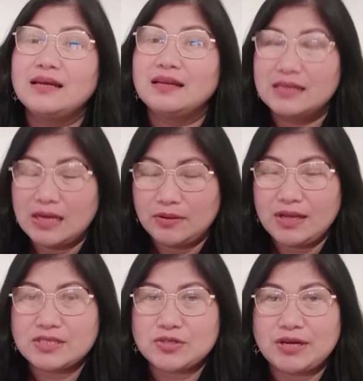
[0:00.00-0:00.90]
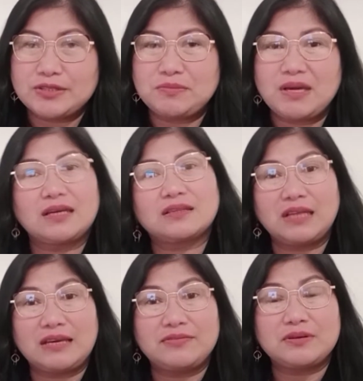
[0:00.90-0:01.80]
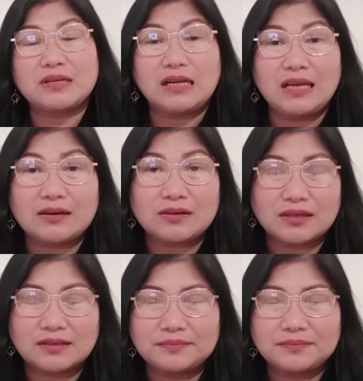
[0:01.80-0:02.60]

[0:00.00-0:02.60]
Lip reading: Now let's try to make it even clearer.